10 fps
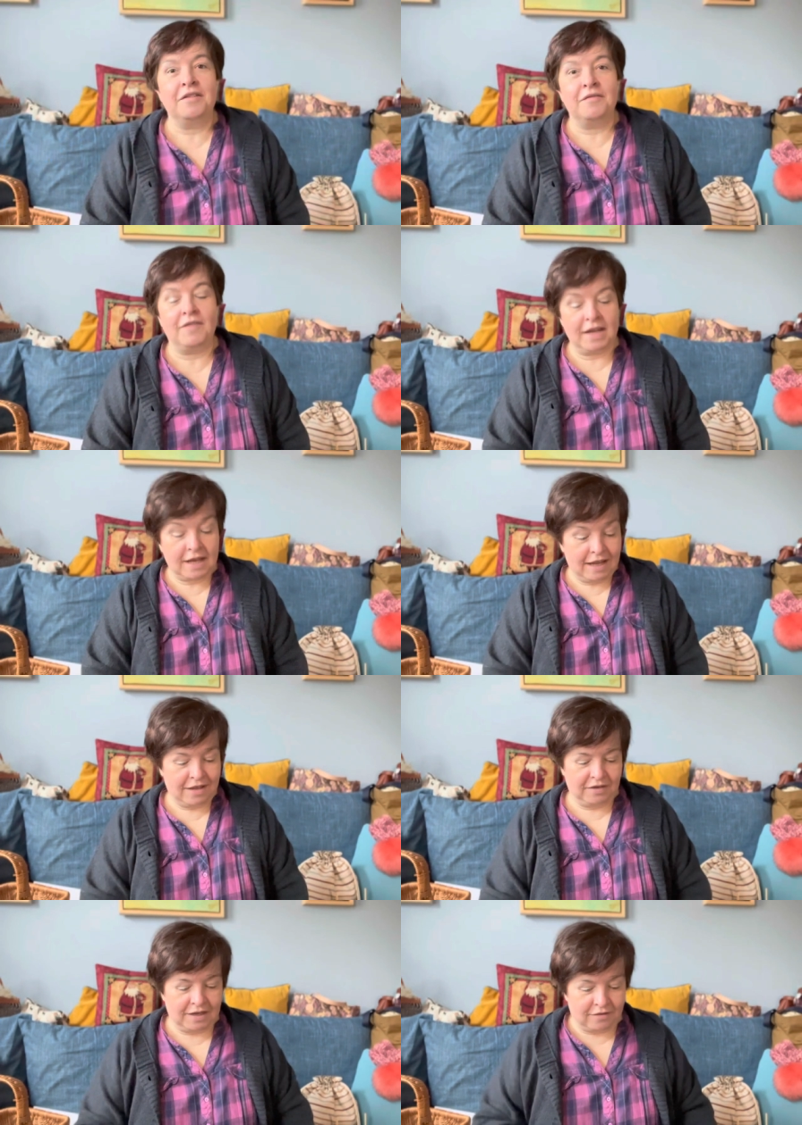Then I
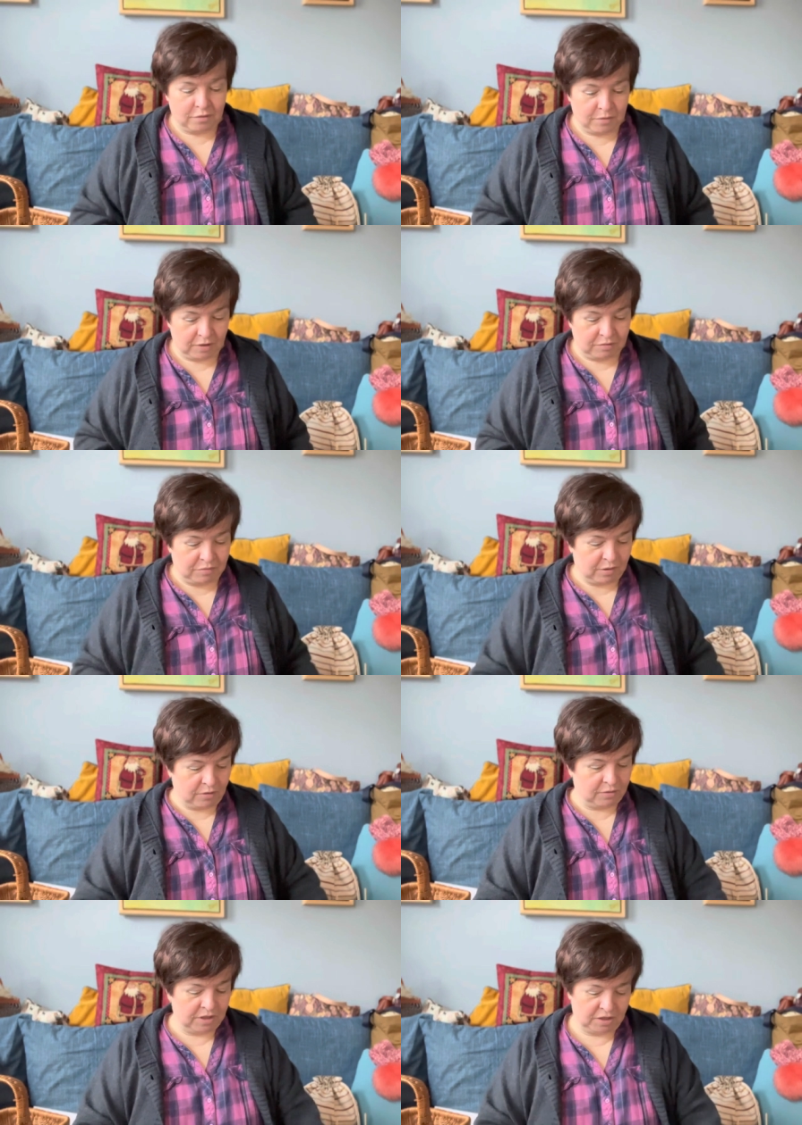have another work in
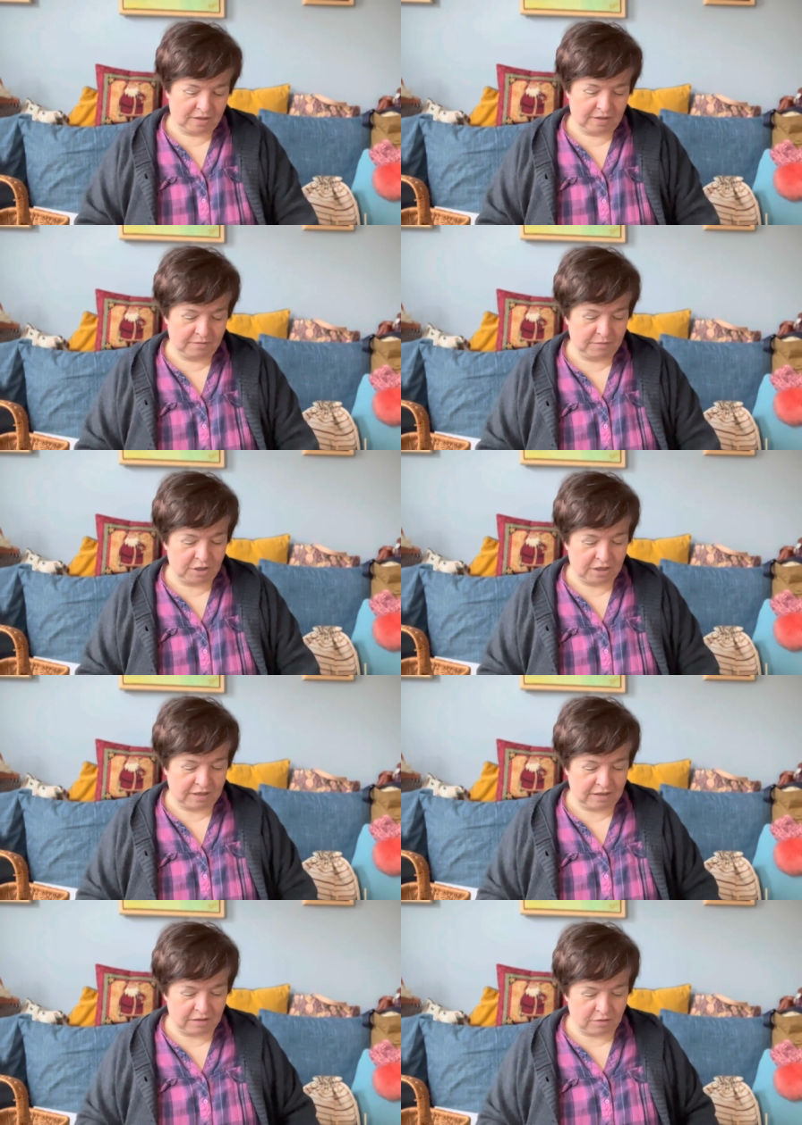progress, which
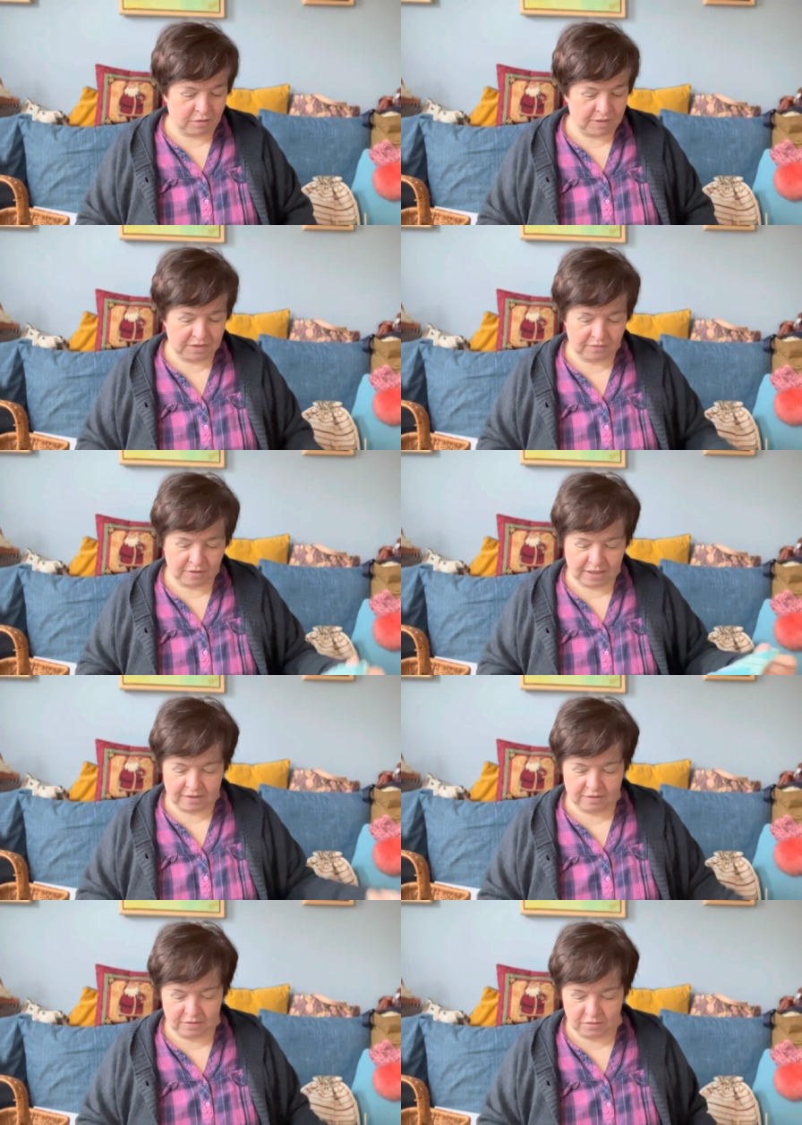I always
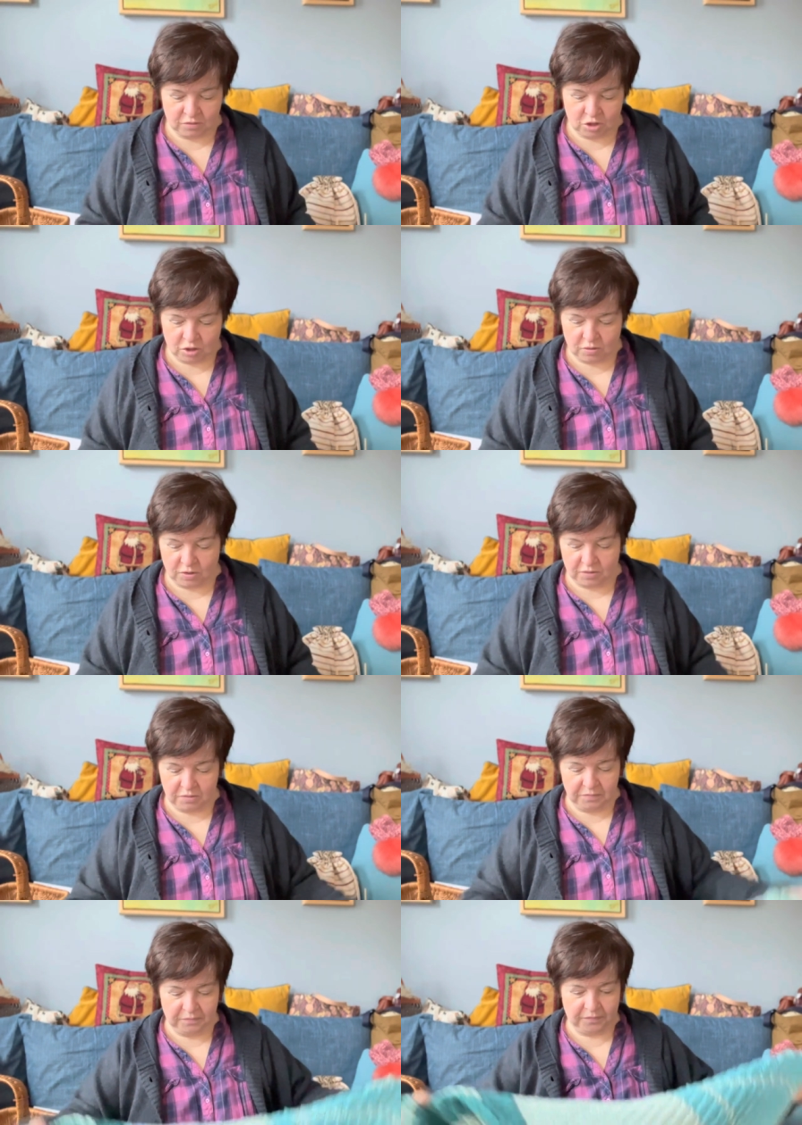forget to show you.